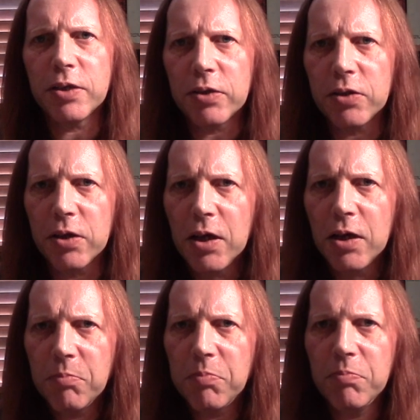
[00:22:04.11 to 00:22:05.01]
you know,
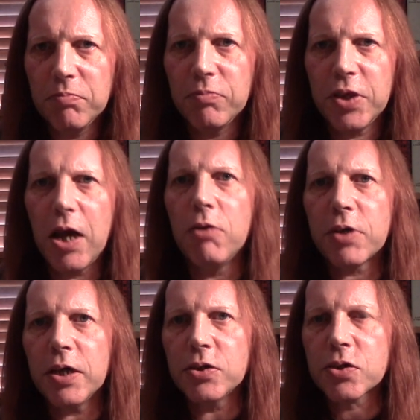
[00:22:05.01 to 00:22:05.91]
the
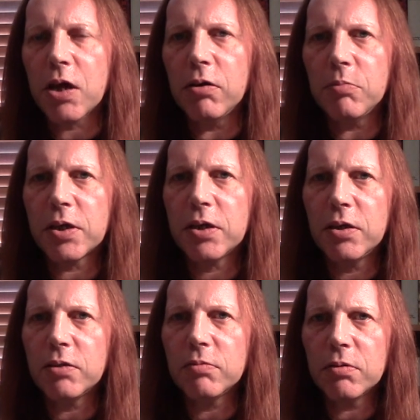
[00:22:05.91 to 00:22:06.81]
oak is going to be
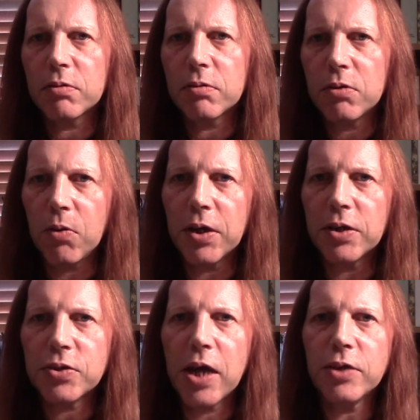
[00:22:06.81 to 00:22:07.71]
quite
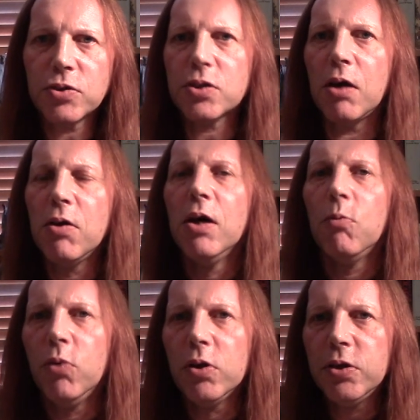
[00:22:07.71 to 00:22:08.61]
intense. So
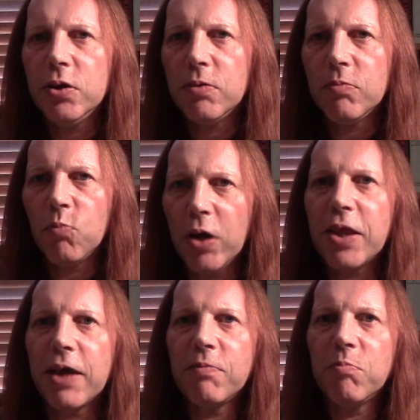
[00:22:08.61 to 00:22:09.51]
when
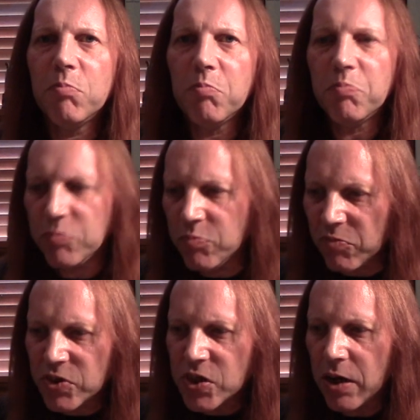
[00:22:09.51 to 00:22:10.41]
they
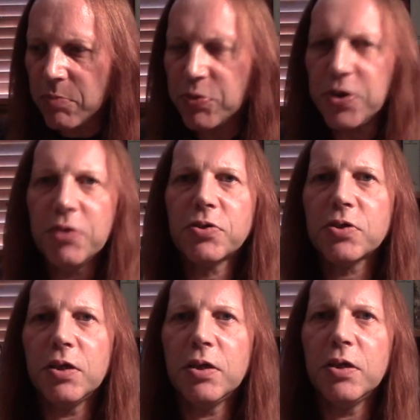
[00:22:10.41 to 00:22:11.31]
say produce
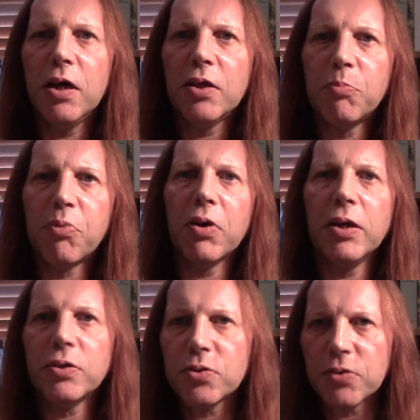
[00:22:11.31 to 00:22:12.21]
the
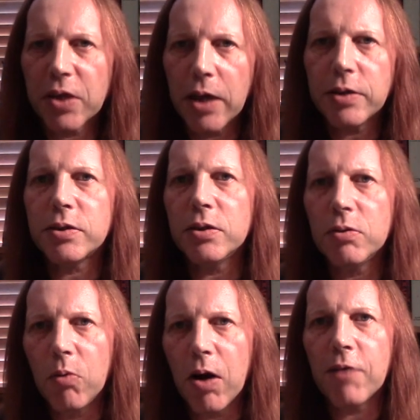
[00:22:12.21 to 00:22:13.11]
Brilliance or the Edited
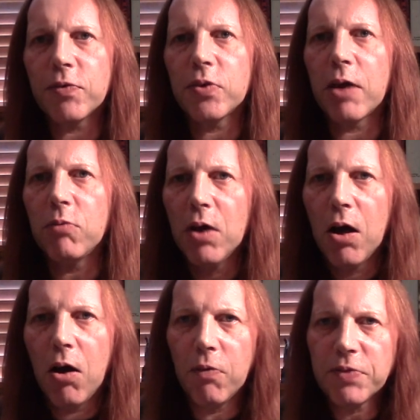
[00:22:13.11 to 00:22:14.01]
or what have you, they
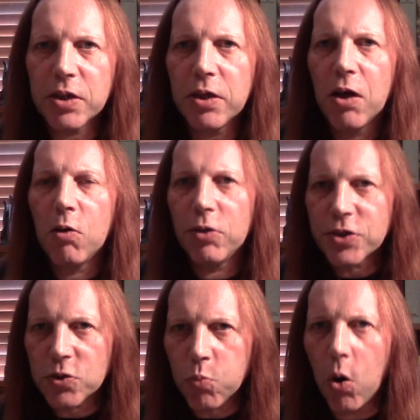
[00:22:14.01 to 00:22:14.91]
obviously,
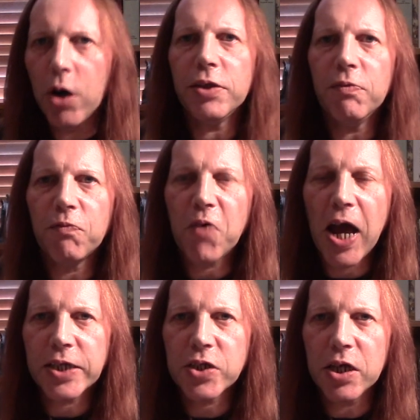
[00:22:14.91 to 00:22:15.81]
this is why you
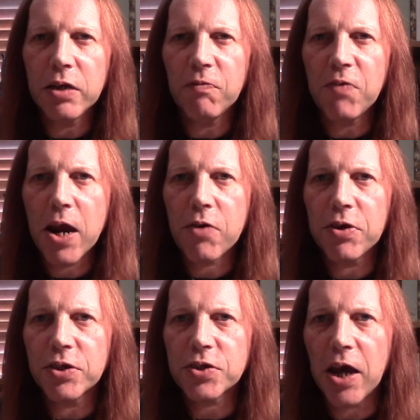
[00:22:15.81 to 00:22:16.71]
vat in
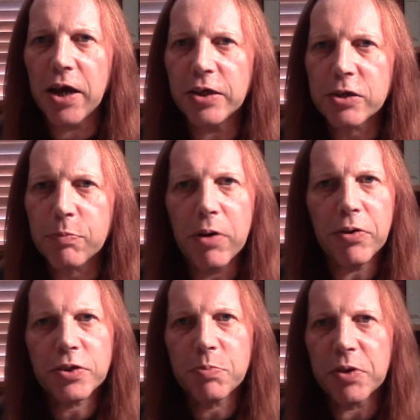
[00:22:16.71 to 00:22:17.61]
various aged
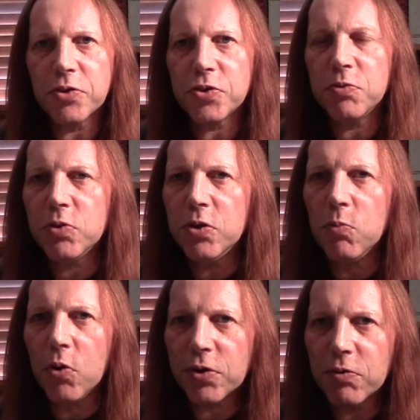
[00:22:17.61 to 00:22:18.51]
spirits, because you
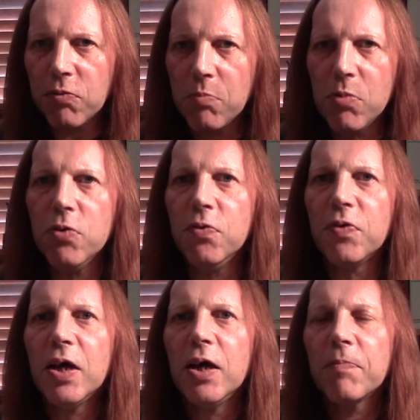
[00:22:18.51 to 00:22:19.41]
want to remove,
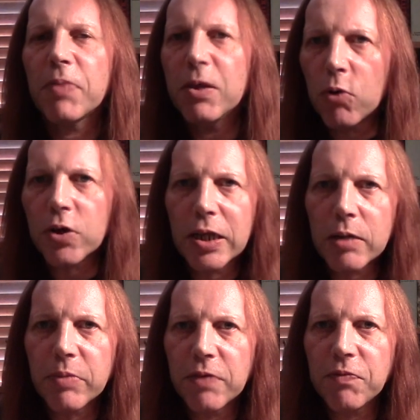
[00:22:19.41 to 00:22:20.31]
you want a
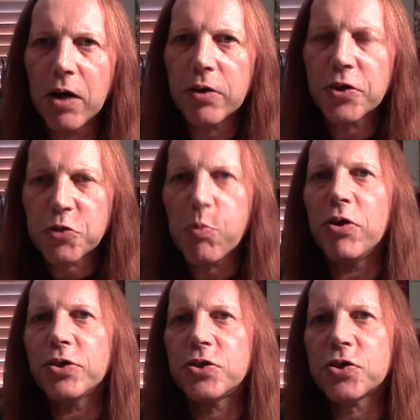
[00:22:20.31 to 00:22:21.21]
little bit of younger
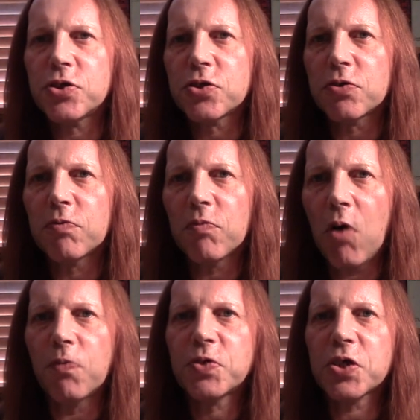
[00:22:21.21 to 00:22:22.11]
spirit just to sort of
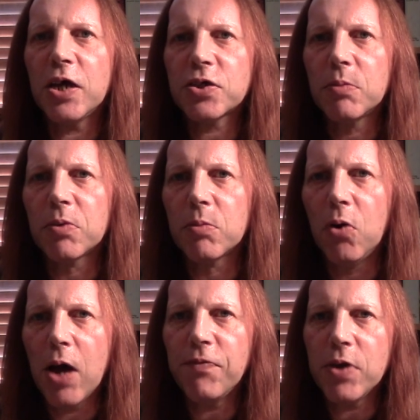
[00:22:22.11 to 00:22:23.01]
offset some of the
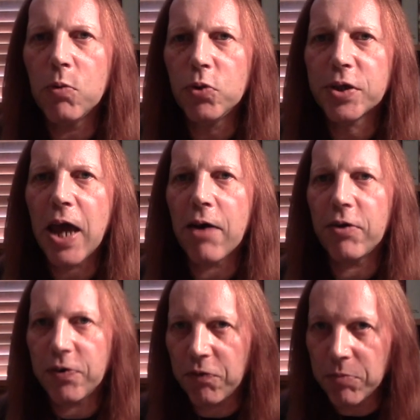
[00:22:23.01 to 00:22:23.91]
more heavier wood
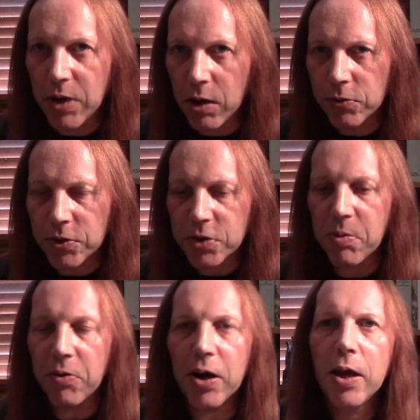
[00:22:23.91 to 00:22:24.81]
character from the older
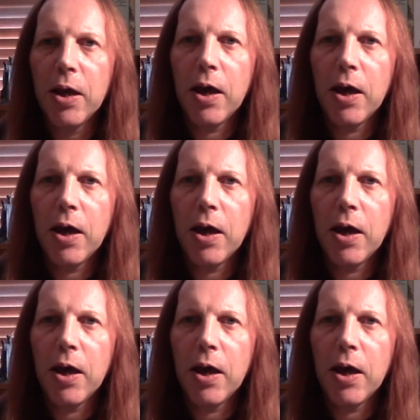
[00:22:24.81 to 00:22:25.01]
spirit.